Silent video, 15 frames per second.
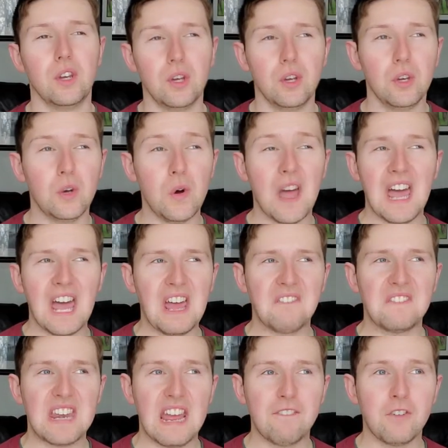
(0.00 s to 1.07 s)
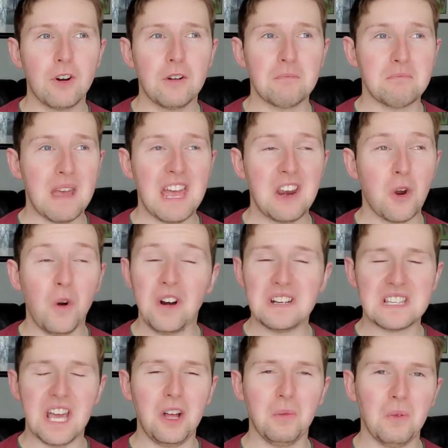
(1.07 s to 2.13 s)
who have never met or
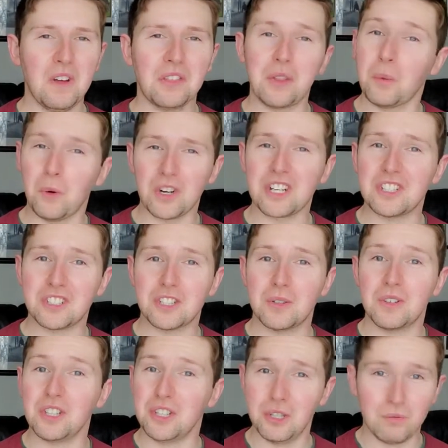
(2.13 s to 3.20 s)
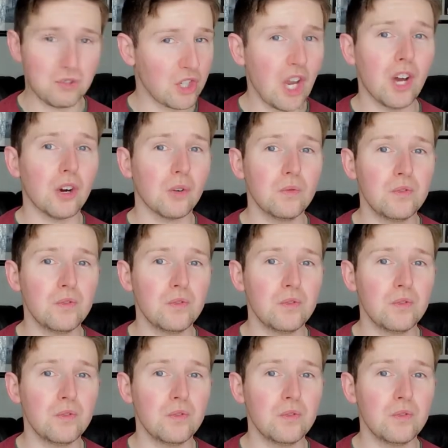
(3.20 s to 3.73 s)
dealt with the working student you chose,